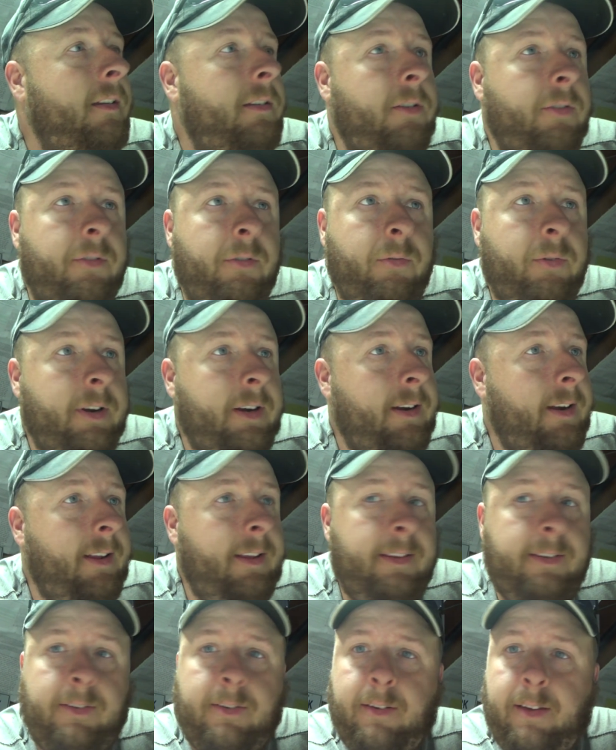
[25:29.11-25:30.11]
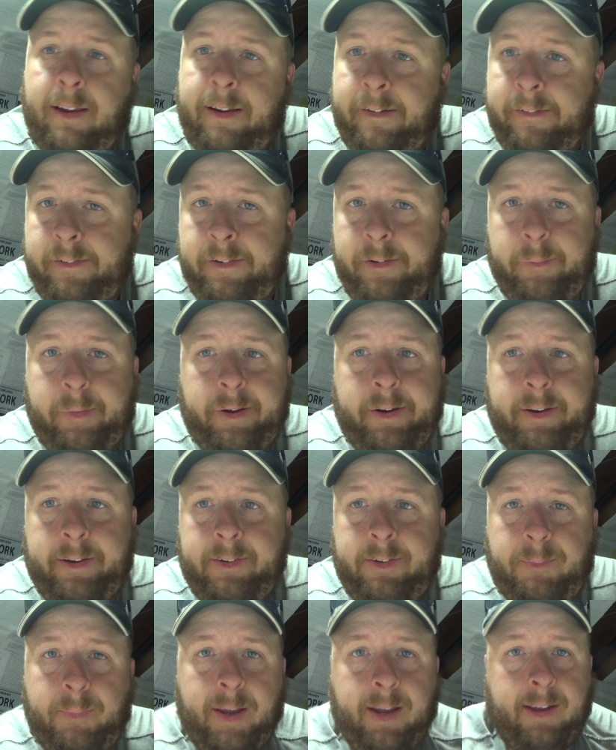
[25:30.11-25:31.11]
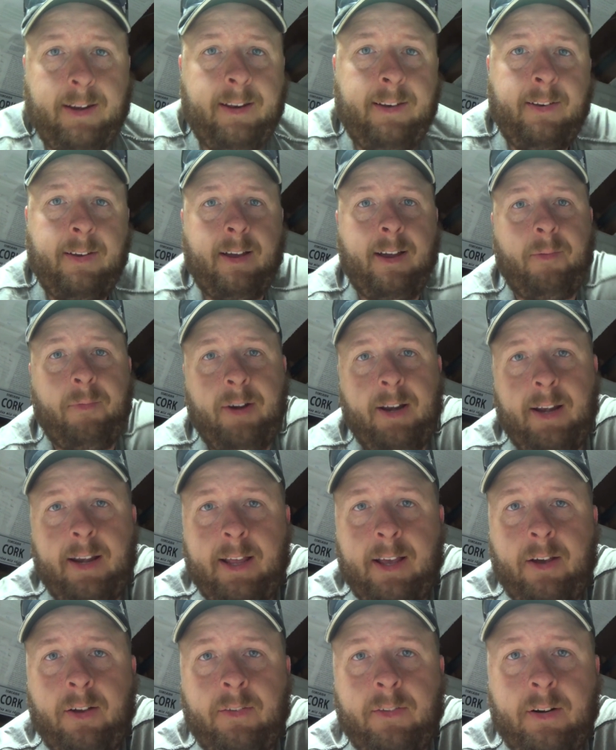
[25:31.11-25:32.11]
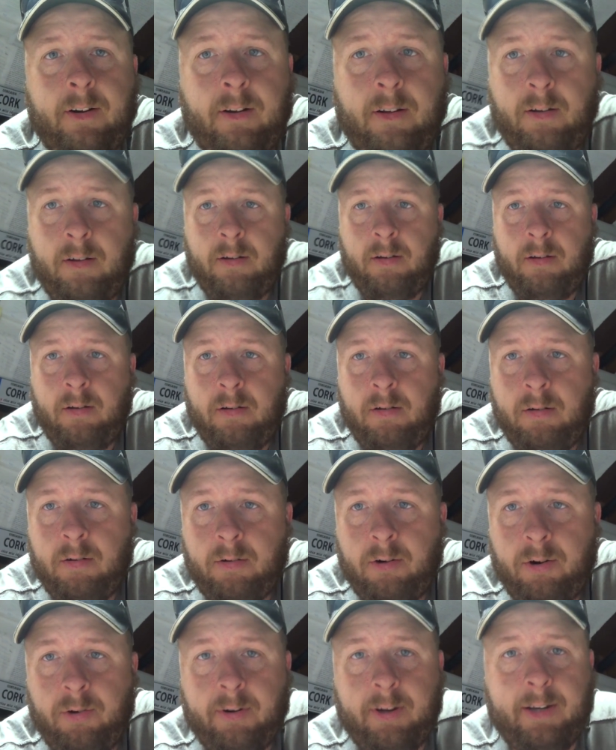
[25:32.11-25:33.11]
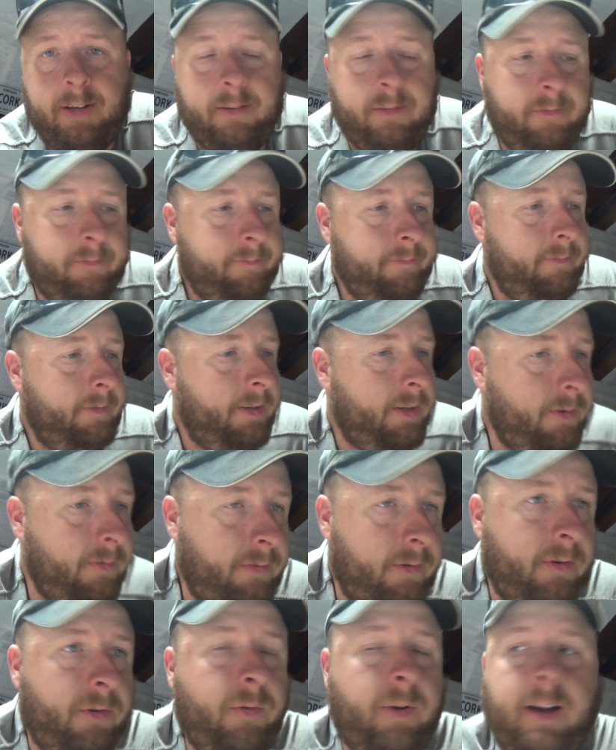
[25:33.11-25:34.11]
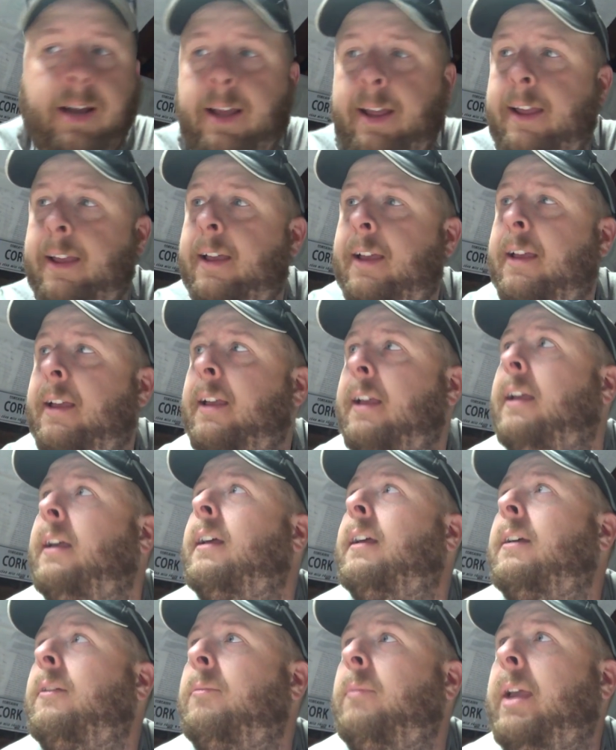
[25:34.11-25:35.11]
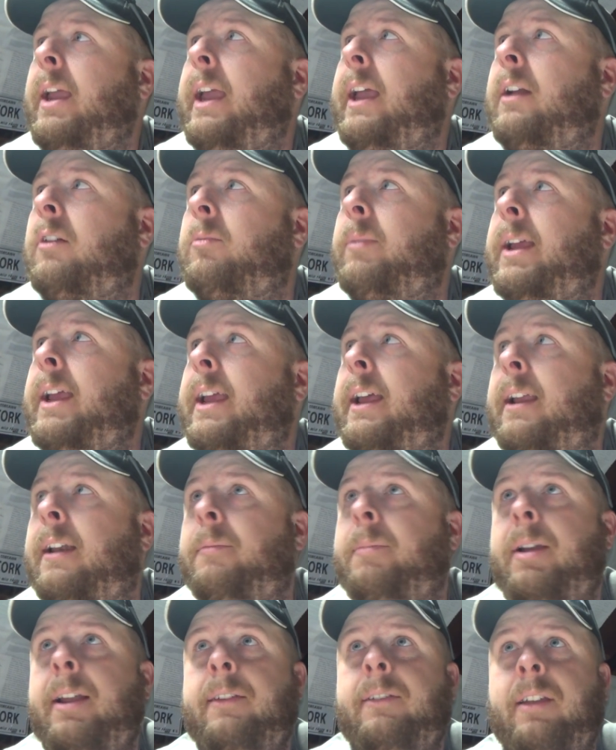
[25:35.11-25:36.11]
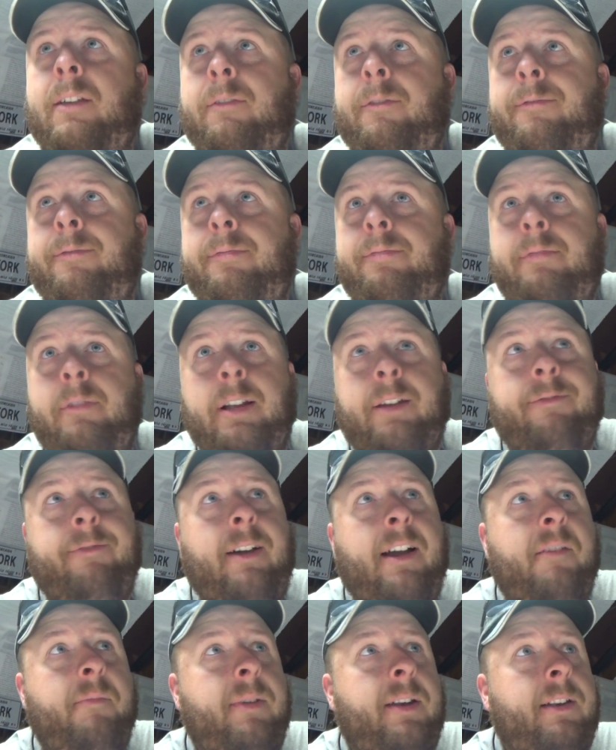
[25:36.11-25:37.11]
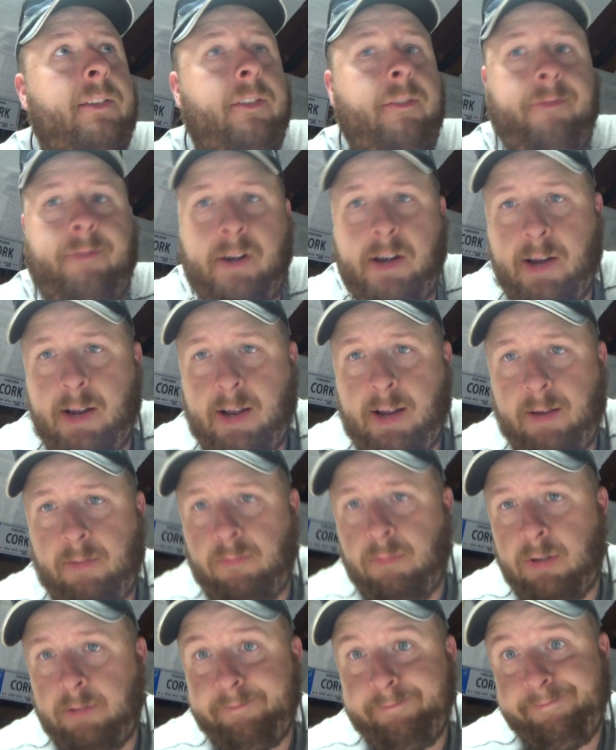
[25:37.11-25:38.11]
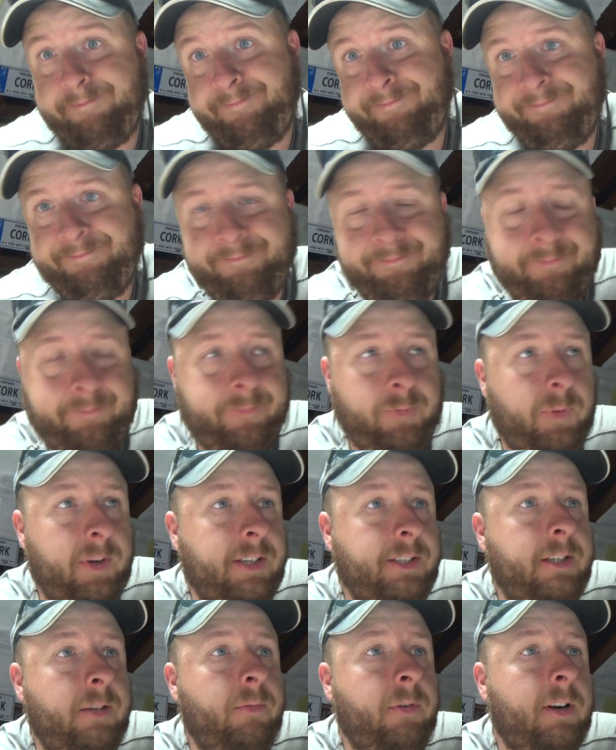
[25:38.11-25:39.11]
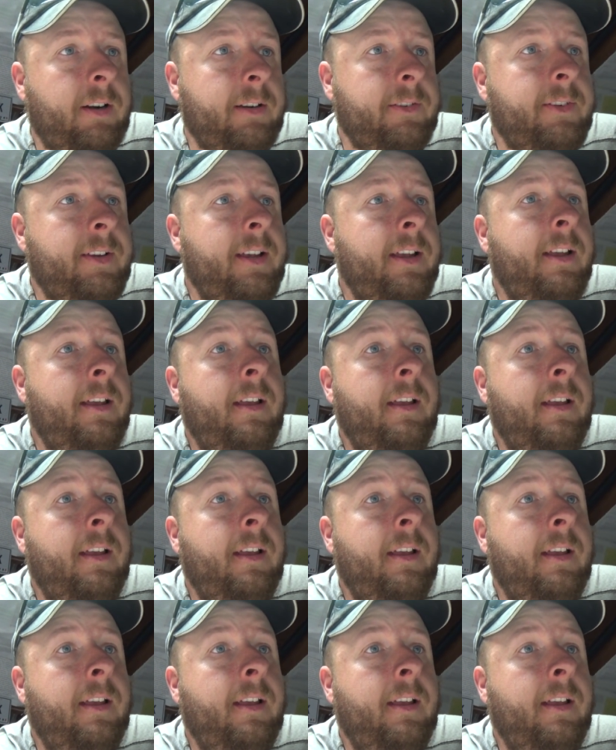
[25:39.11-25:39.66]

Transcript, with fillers: Don't know what it is. Everybody's picking a time right now, and they're all croaking. Don't know why. Man, oh man, be nice to have like five minutes of free time, but the way she works.